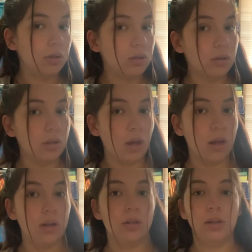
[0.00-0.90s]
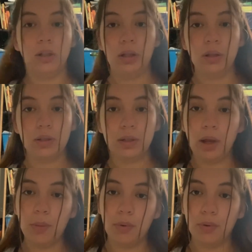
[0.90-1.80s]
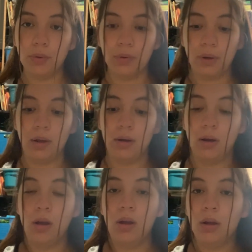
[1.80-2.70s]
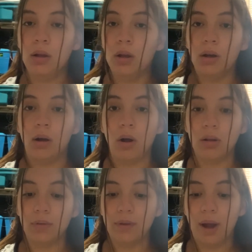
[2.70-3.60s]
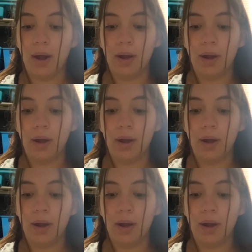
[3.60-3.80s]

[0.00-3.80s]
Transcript: and cleaning the table and all of that.